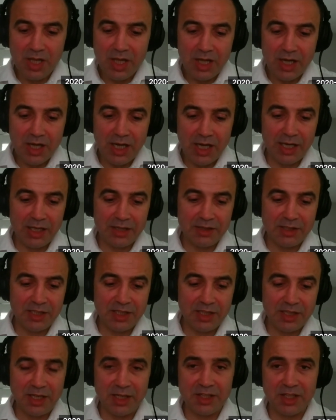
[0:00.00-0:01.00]
I
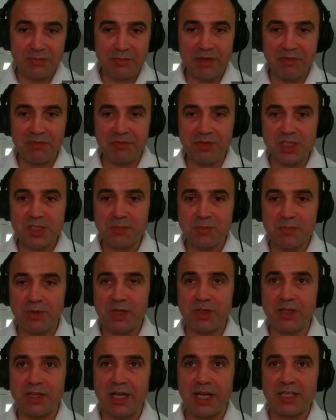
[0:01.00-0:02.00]
dedicated my first
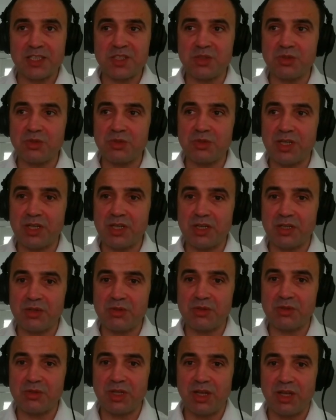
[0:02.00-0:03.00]
podcast to
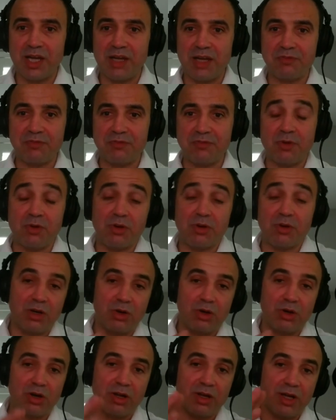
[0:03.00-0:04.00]
the life
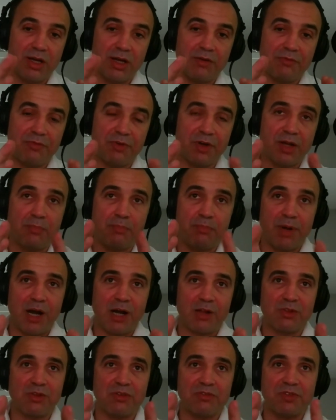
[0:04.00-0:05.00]
or for a
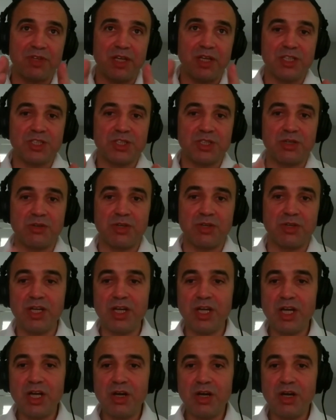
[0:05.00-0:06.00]
part of the history
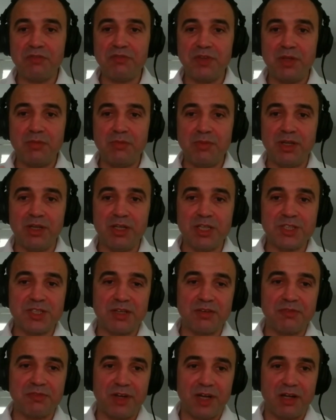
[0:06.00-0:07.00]
of Emil
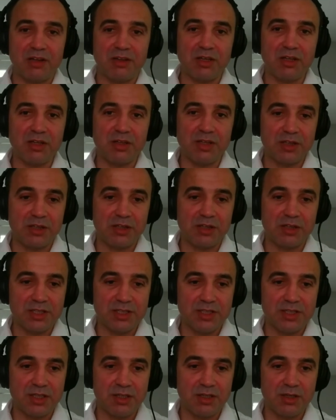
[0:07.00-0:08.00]
Lichtenfeld, that is
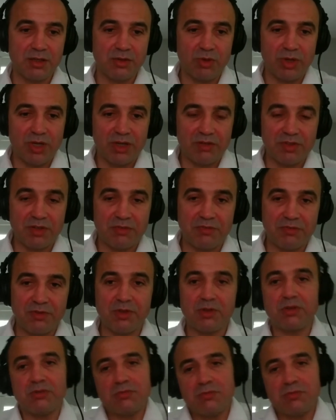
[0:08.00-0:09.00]
the one of the,
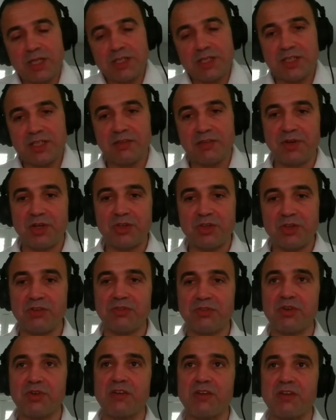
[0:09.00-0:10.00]
let's say, the founder of
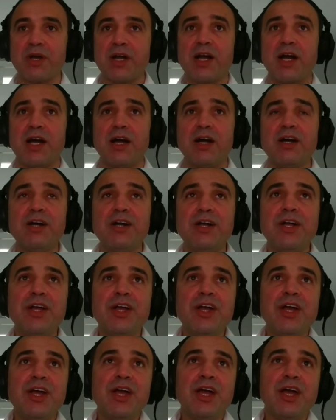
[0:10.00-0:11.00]
Krav Maga,
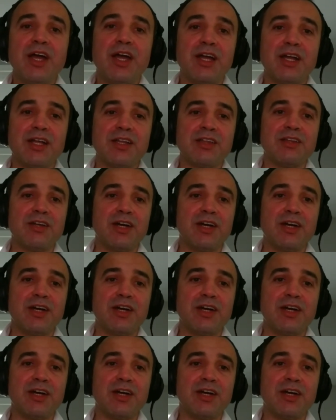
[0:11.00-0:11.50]
and